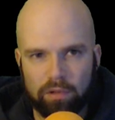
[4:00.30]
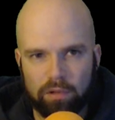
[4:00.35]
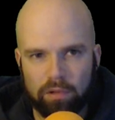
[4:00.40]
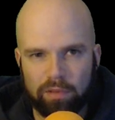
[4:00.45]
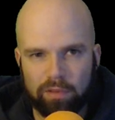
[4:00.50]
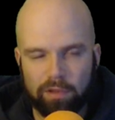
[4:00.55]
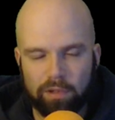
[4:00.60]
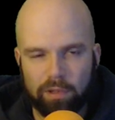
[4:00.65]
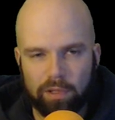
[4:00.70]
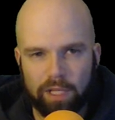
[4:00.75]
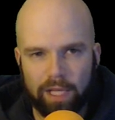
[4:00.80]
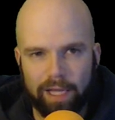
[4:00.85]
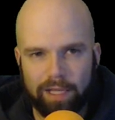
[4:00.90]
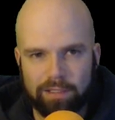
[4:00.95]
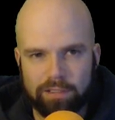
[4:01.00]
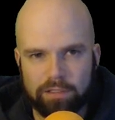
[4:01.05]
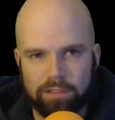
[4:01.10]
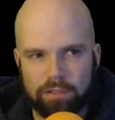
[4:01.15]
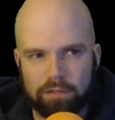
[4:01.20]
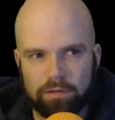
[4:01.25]
the
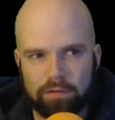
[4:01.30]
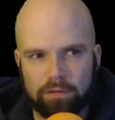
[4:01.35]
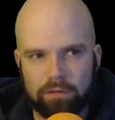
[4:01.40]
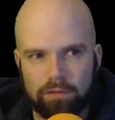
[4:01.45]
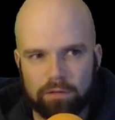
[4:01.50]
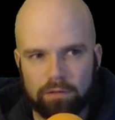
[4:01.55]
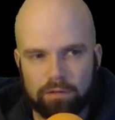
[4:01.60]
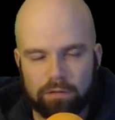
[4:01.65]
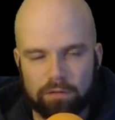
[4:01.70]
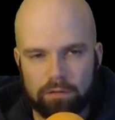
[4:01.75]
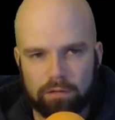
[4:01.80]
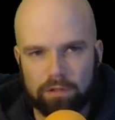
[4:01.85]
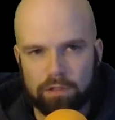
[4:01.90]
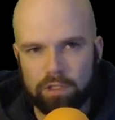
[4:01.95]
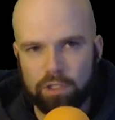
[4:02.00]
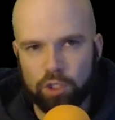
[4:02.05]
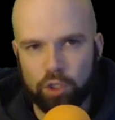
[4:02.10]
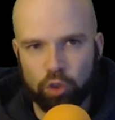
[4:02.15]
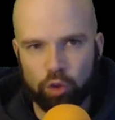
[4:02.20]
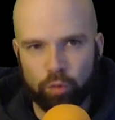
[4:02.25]
last
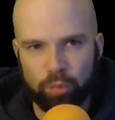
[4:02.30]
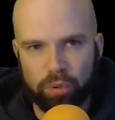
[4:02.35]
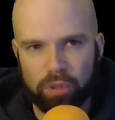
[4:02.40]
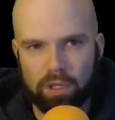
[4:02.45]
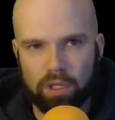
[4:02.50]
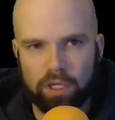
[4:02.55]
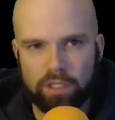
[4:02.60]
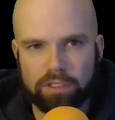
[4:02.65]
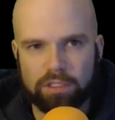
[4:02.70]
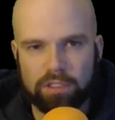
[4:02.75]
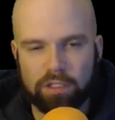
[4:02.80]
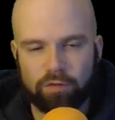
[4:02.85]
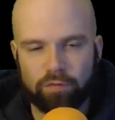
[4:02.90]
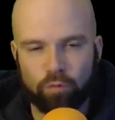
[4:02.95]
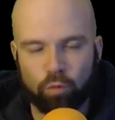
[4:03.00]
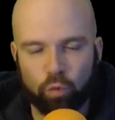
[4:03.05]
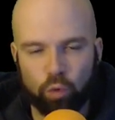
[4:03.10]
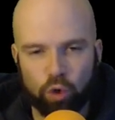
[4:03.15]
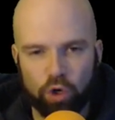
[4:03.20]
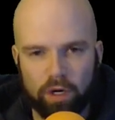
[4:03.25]
year plus
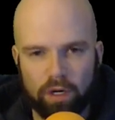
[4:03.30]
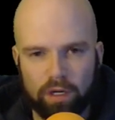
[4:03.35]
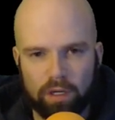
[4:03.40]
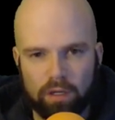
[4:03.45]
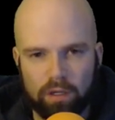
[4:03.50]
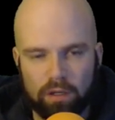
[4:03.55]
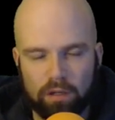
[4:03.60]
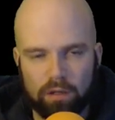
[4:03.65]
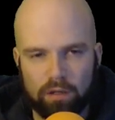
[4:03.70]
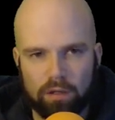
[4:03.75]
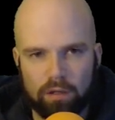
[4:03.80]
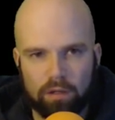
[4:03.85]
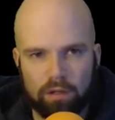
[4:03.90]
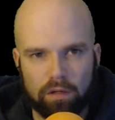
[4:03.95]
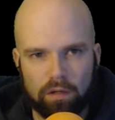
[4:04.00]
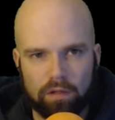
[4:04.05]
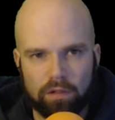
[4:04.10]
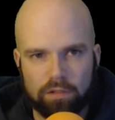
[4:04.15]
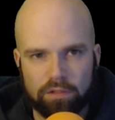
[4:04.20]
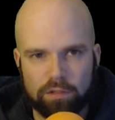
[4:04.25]
of work
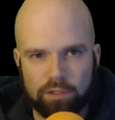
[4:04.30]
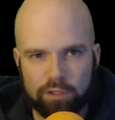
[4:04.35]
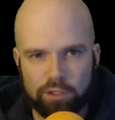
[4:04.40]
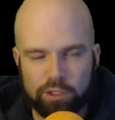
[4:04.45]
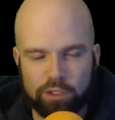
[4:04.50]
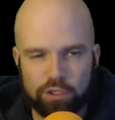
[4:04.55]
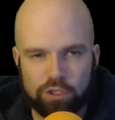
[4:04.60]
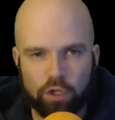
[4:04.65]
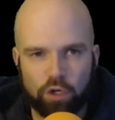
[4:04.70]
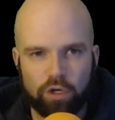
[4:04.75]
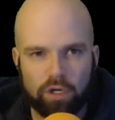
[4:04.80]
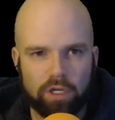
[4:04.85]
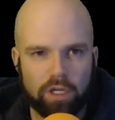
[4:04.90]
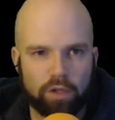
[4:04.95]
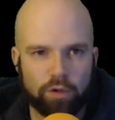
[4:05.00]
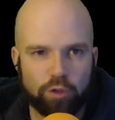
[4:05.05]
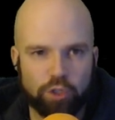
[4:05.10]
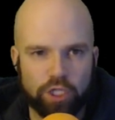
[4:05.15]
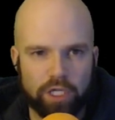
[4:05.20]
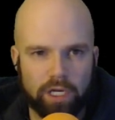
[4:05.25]
to start another
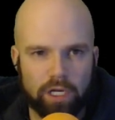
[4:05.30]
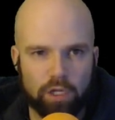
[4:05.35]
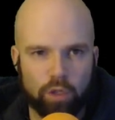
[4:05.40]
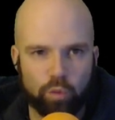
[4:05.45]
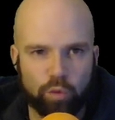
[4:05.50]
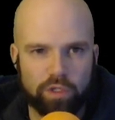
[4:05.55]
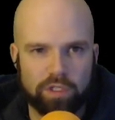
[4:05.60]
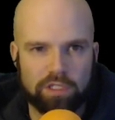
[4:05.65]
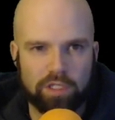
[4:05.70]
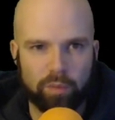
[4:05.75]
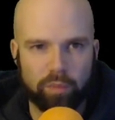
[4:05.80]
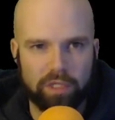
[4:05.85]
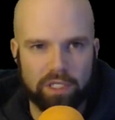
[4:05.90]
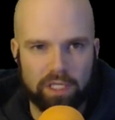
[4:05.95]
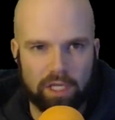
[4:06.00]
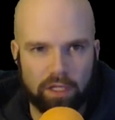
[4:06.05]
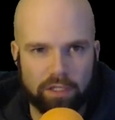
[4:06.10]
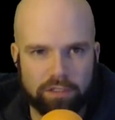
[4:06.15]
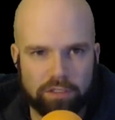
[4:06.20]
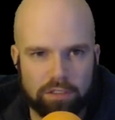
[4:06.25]
channel with somebody
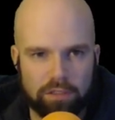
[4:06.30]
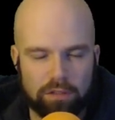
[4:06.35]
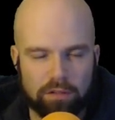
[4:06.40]
else.